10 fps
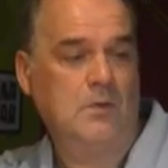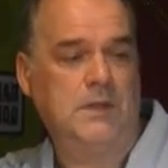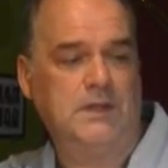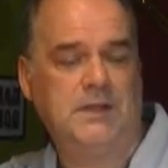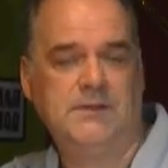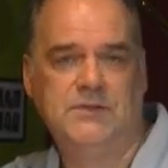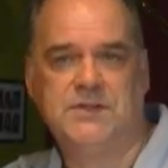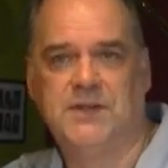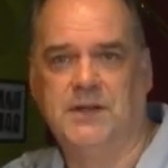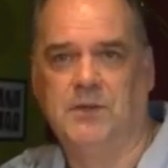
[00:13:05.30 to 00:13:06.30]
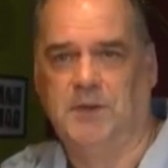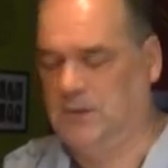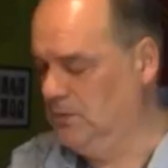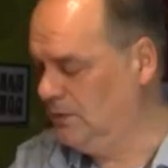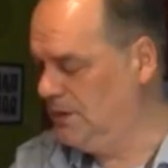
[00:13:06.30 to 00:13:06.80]
Okay then, I've just had a
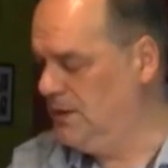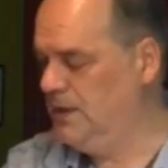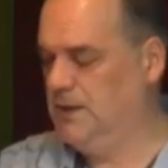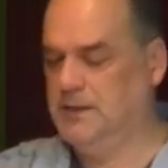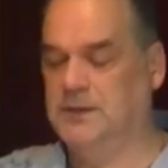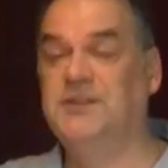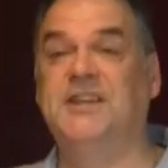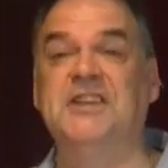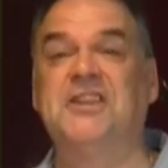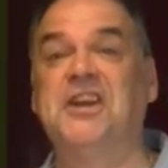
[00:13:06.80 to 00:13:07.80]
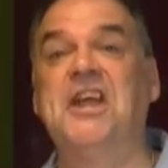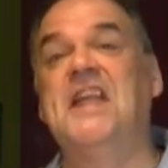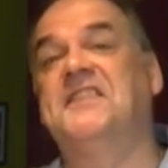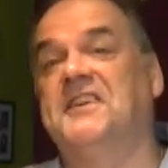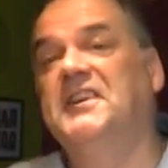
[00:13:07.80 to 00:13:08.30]
quick look in the
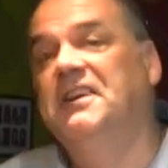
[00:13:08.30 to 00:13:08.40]
internet